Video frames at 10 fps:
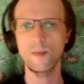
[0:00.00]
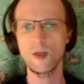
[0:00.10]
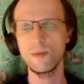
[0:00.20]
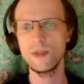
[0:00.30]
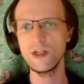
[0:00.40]

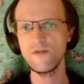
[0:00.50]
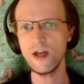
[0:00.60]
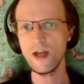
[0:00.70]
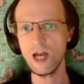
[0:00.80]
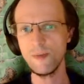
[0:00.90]
But then if
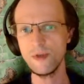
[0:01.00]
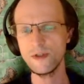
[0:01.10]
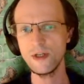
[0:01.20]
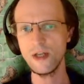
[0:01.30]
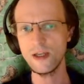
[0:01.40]
that happens,
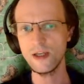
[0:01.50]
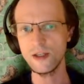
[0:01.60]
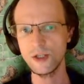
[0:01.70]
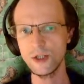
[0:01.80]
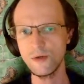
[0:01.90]
then I
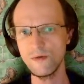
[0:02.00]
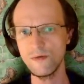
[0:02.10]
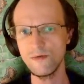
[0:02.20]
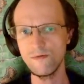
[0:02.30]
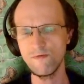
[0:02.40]
get
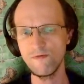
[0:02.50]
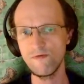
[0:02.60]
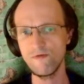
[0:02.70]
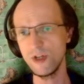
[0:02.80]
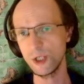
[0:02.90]
to
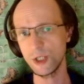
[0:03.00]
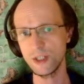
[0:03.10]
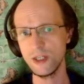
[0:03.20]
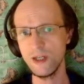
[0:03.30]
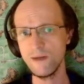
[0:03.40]
finish a
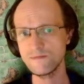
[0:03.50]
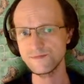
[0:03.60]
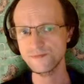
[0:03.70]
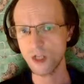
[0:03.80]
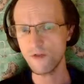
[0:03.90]
city.
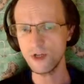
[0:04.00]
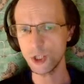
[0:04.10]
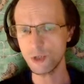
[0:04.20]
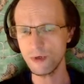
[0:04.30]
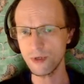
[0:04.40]
I finish
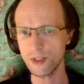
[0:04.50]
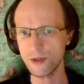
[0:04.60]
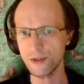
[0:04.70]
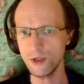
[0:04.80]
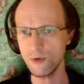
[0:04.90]
a road and
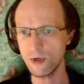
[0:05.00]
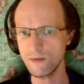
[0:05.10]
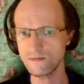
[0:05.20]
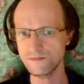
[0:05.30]
start a new one.